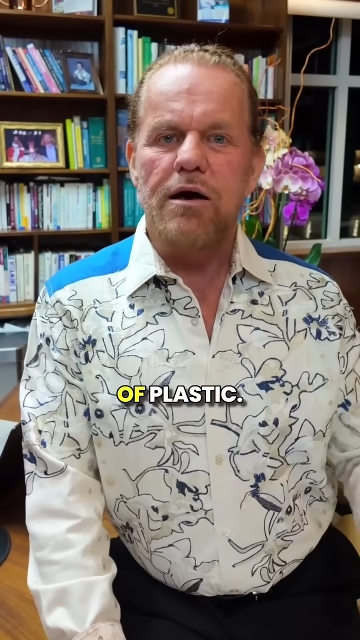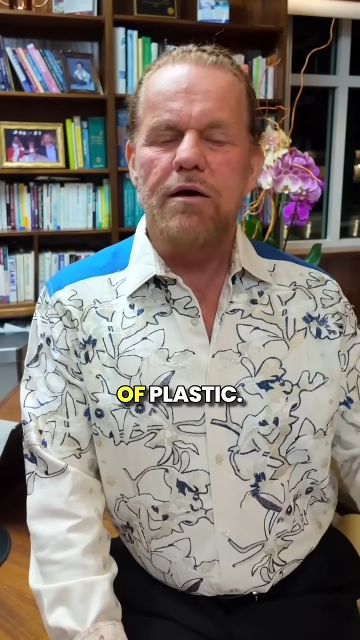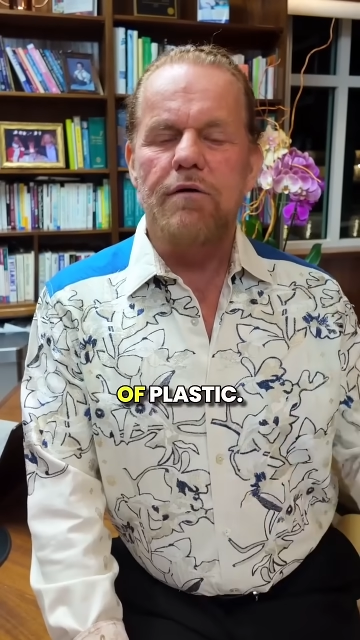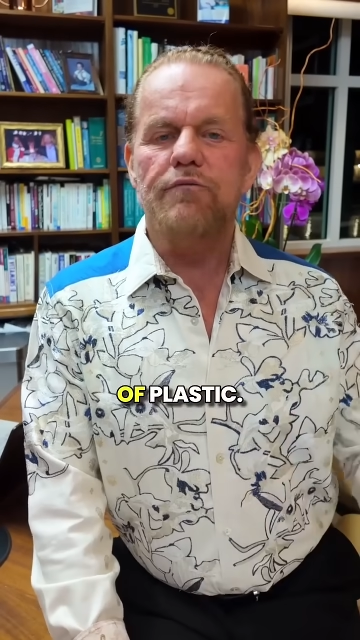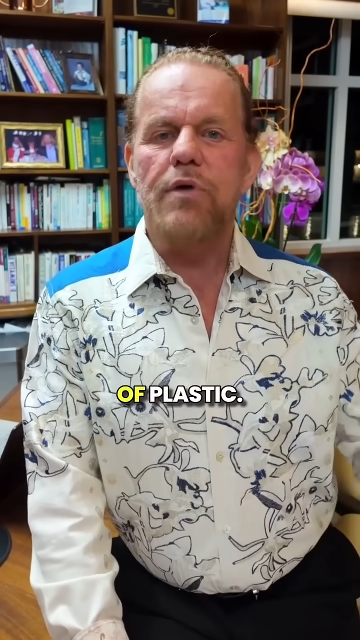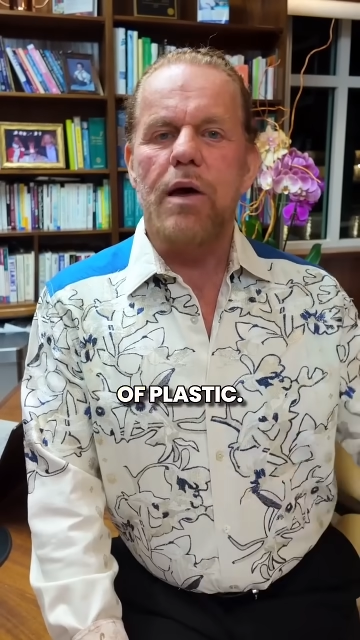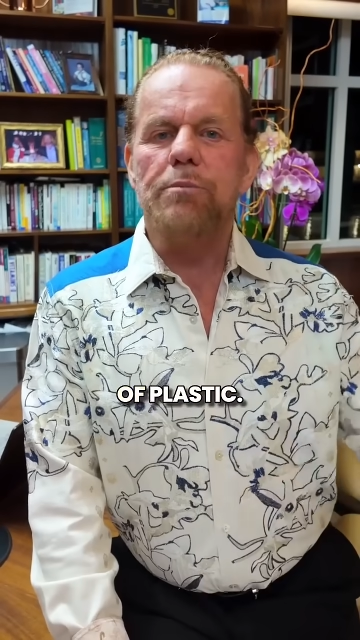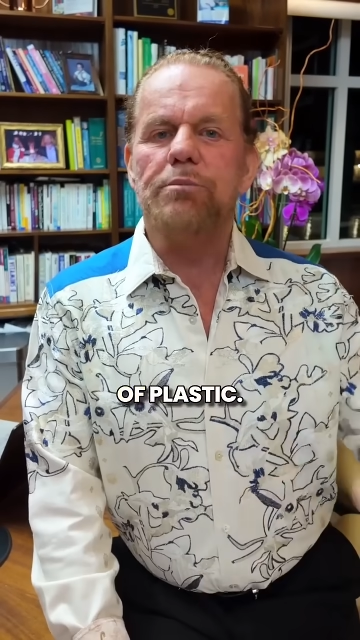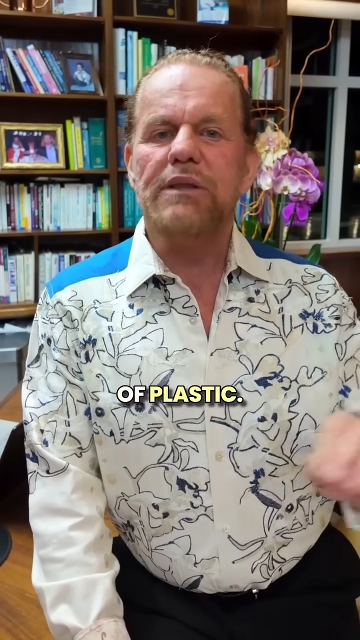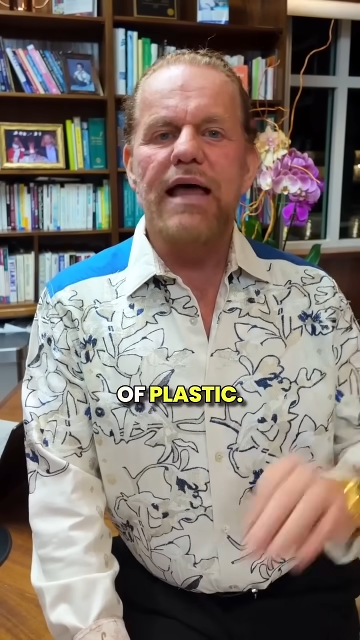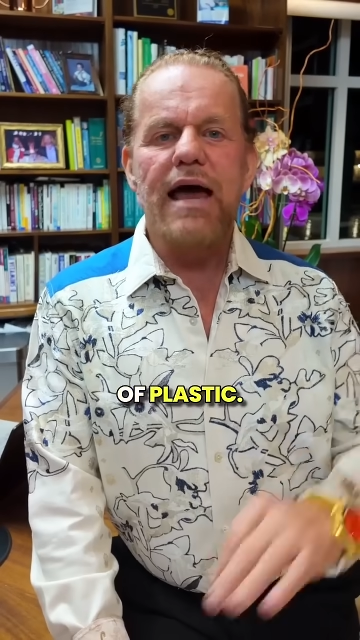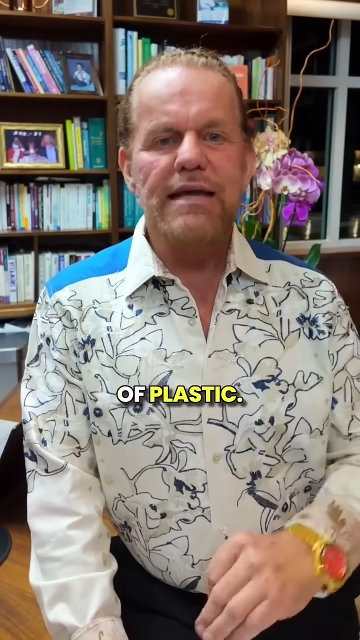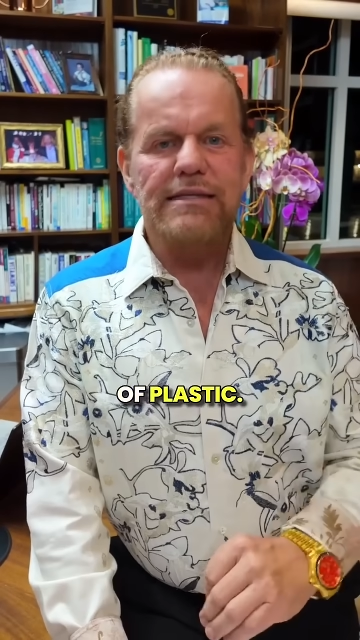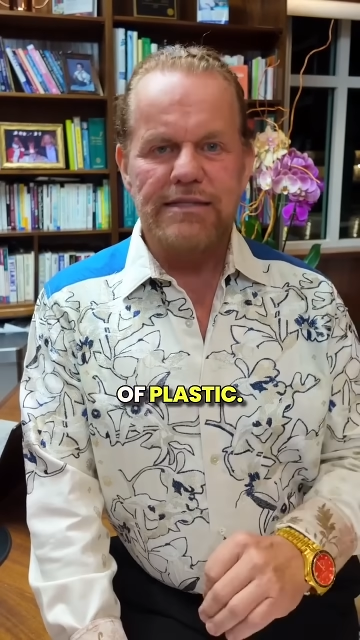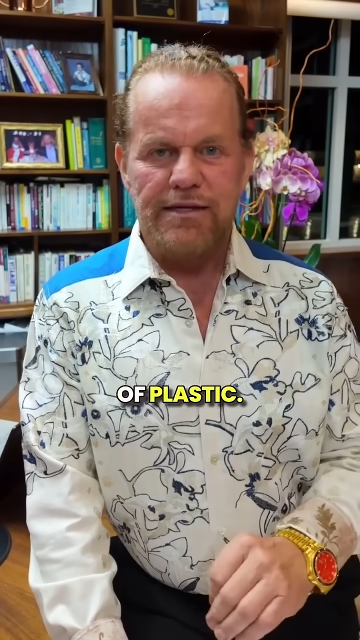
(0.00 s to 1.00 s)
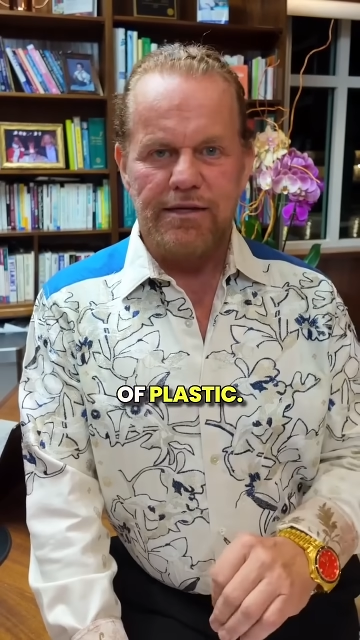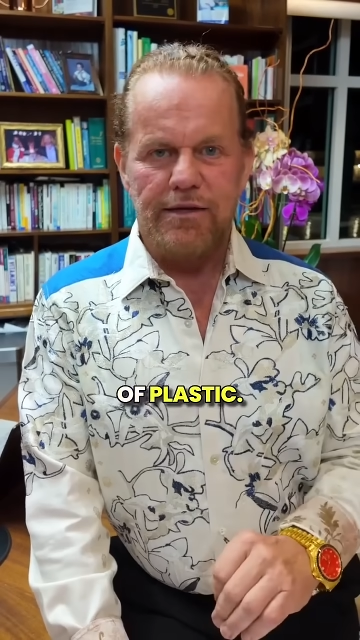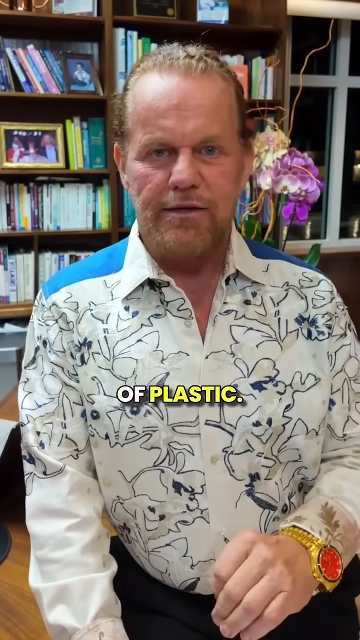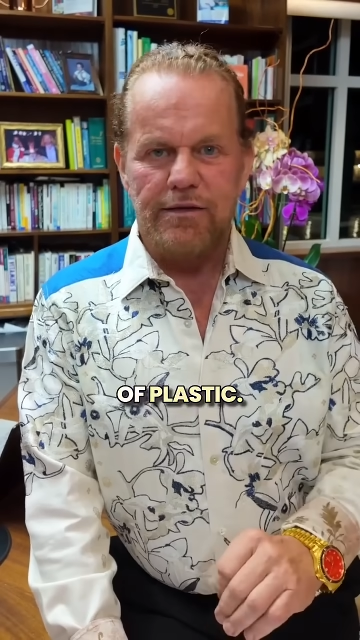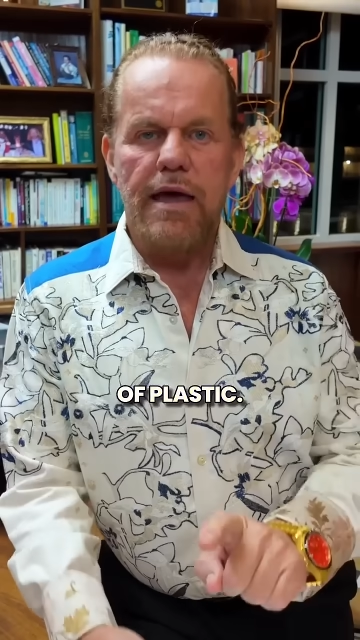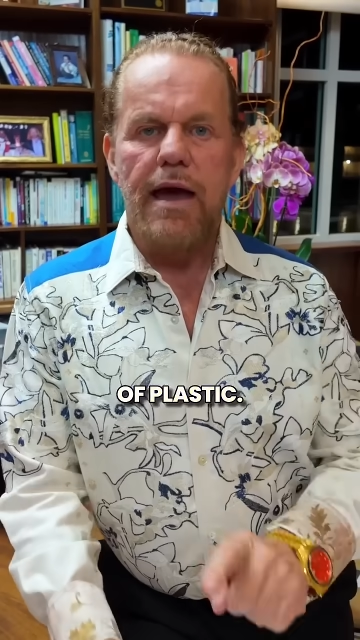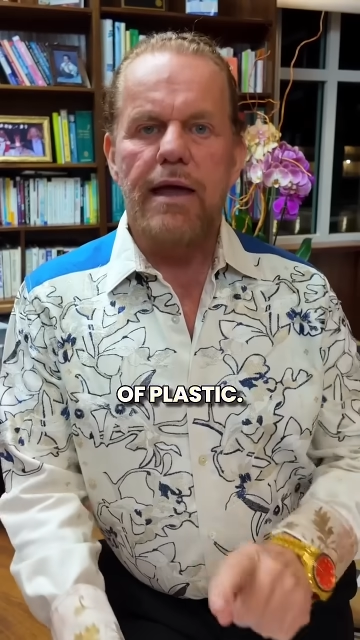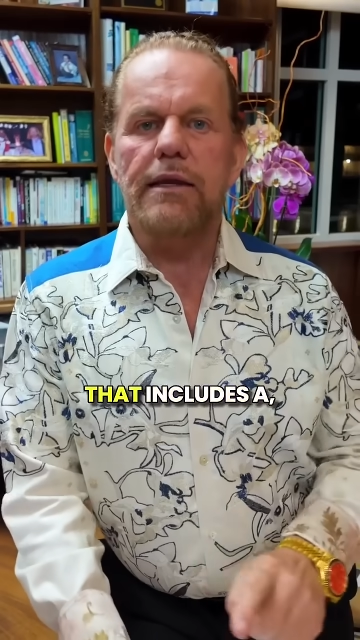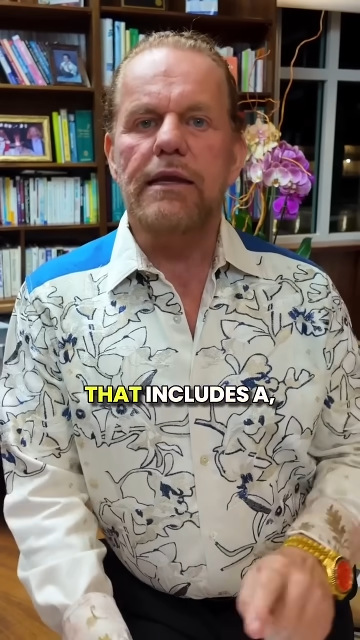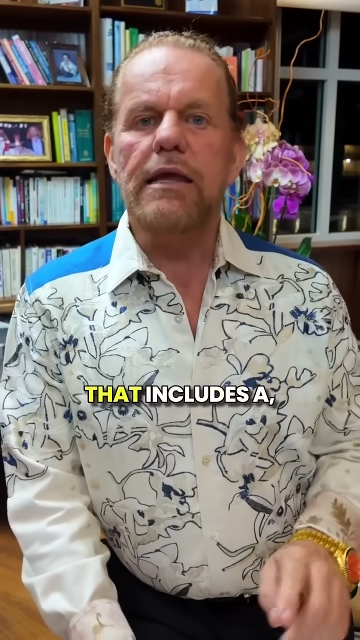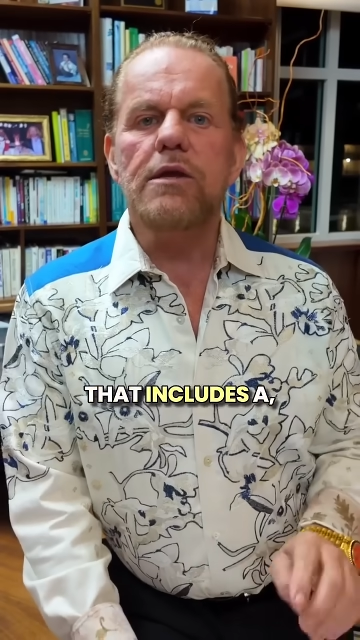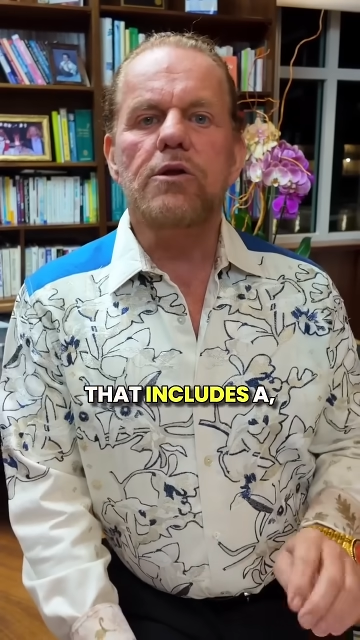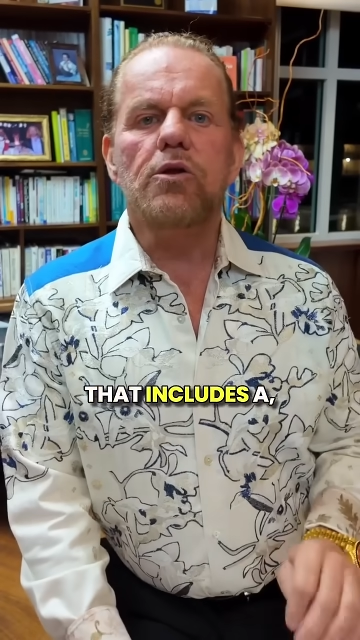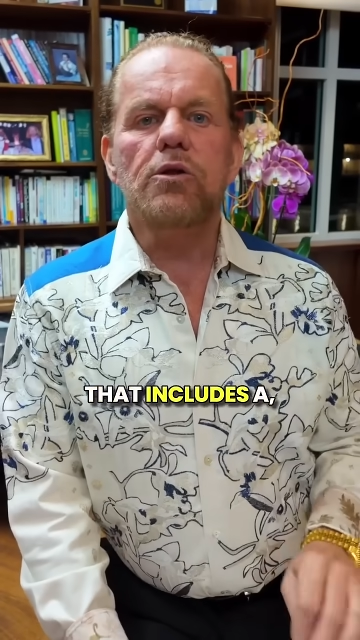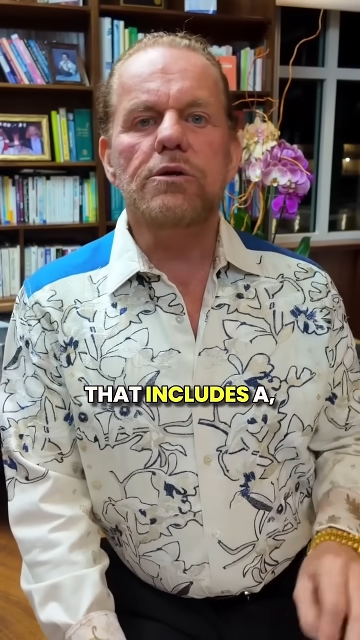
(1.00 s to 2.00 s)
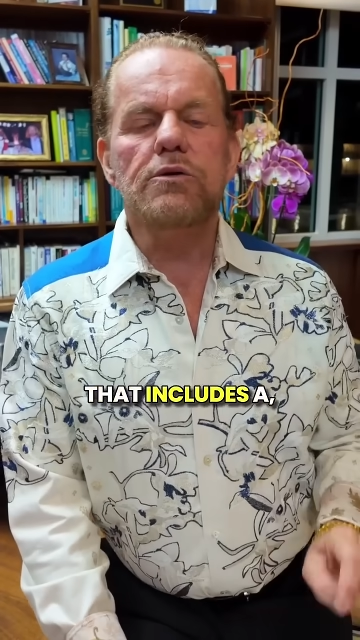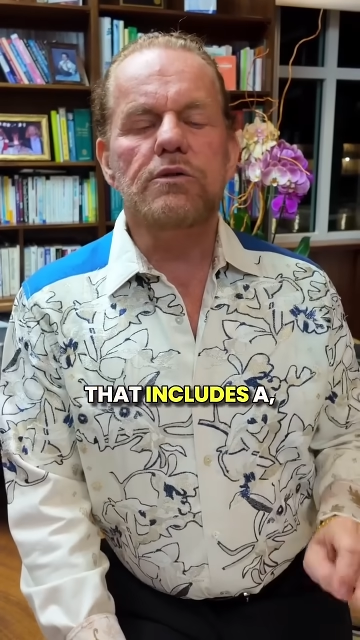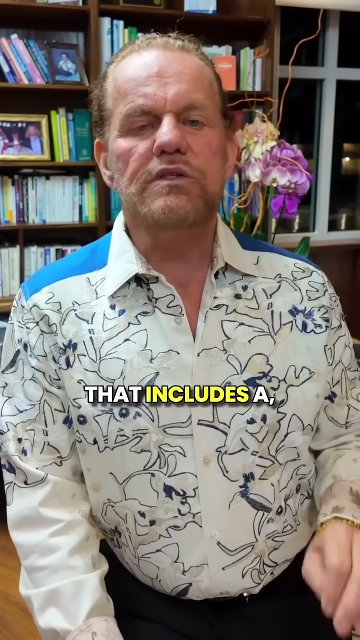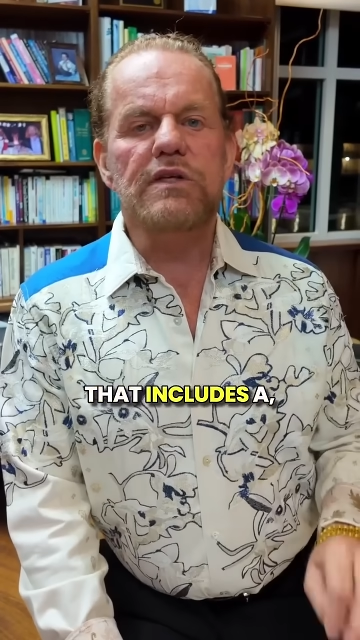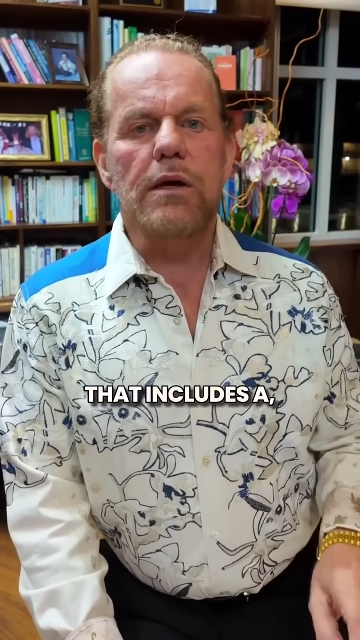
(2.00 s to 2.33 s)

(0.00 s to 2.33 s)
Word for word: of plastic. That includes